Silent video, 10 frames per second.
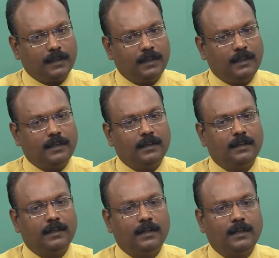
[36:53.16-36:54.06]
And then
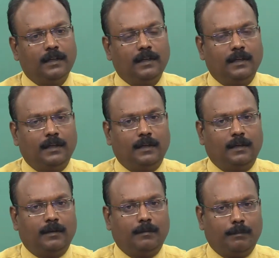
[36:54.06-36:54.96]

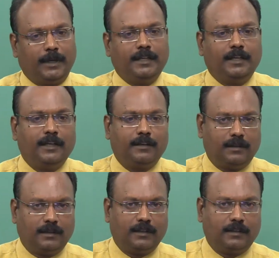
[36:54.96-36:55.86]
my take
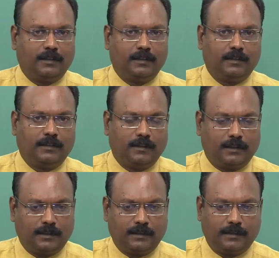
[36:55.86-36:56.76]
on this,
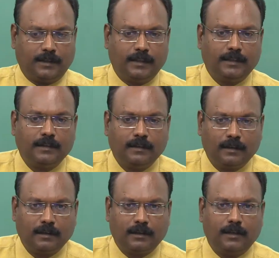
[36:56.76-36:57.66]
as
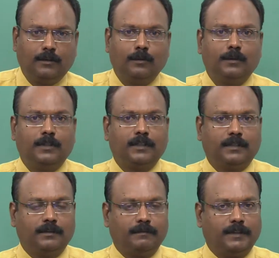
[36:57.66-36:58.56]
I conclude
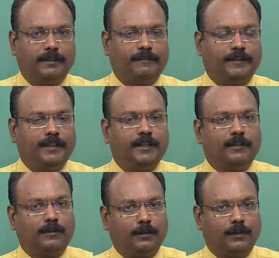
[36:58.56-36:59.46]
this with a final
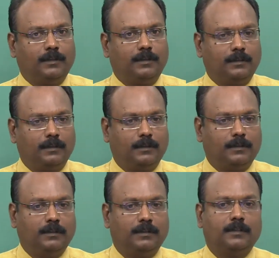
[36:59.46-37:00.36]
thought
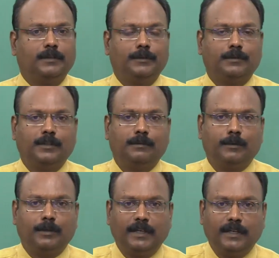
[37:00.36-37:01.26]
on using
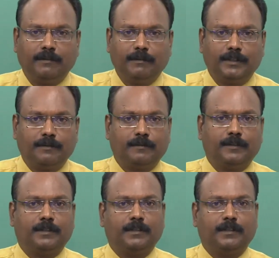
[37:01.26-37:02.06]
body language for